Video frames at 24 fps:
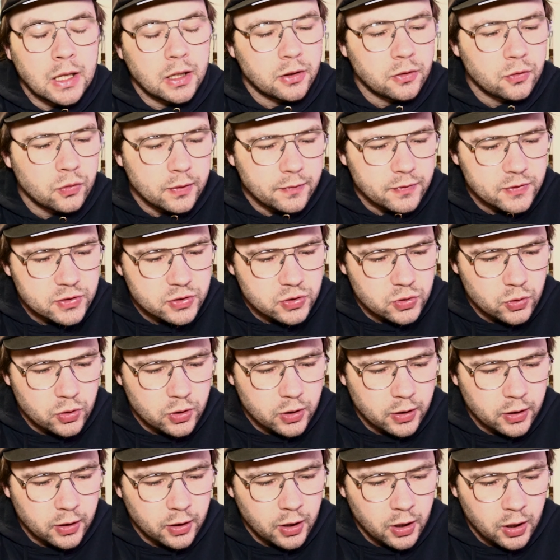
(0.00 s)
a thrift
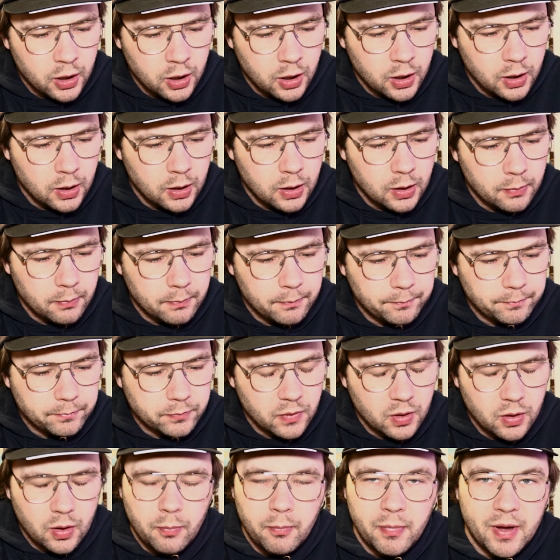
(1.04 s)
store
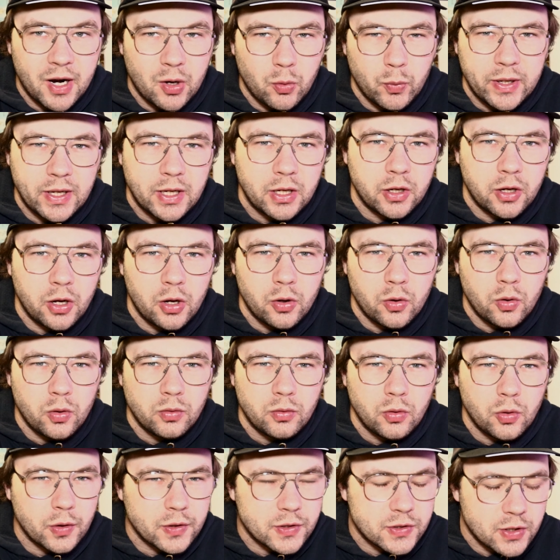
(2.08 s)
about a week
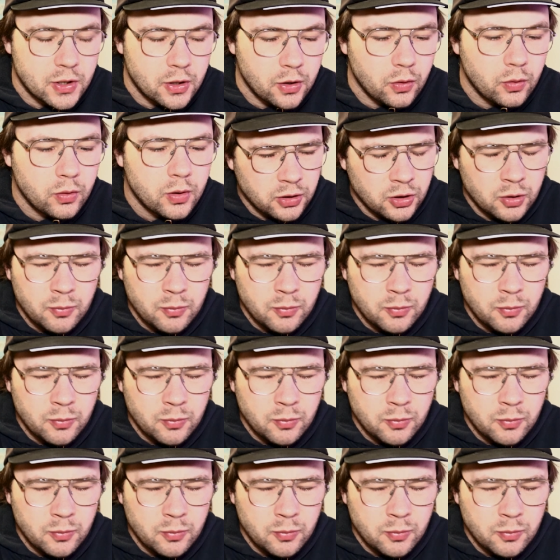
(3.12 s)
ago or so.